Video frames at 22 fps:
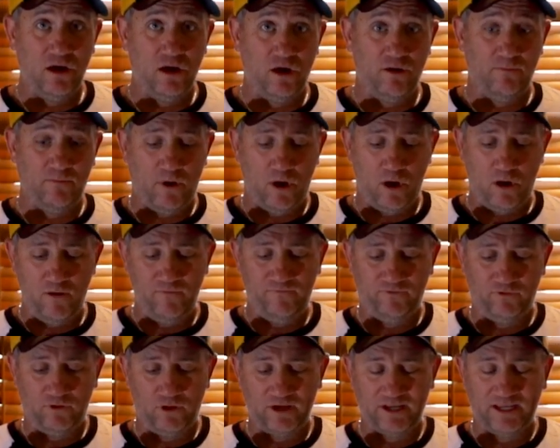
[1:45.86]
I'm
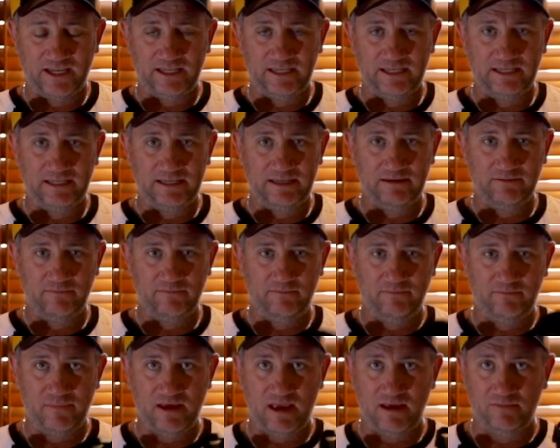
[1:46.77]
hopeful I can
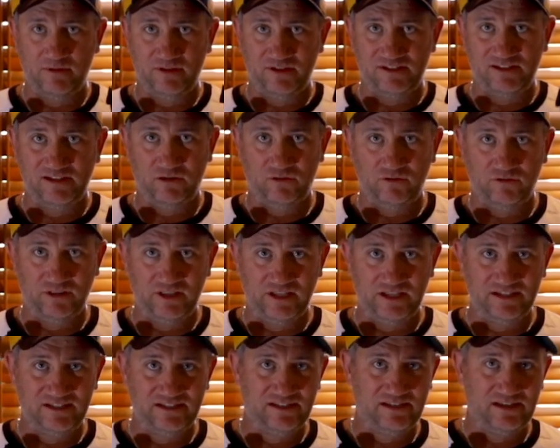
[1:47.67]
maybe sell
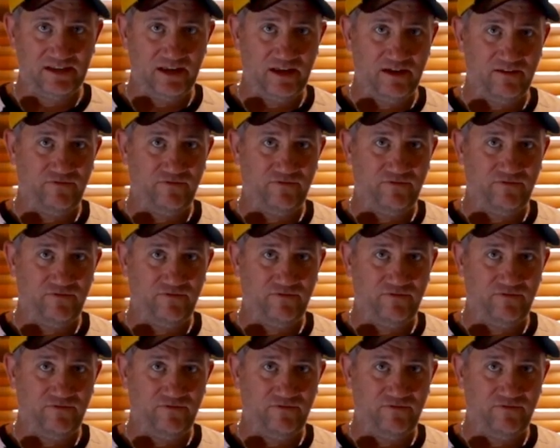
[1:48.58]
this,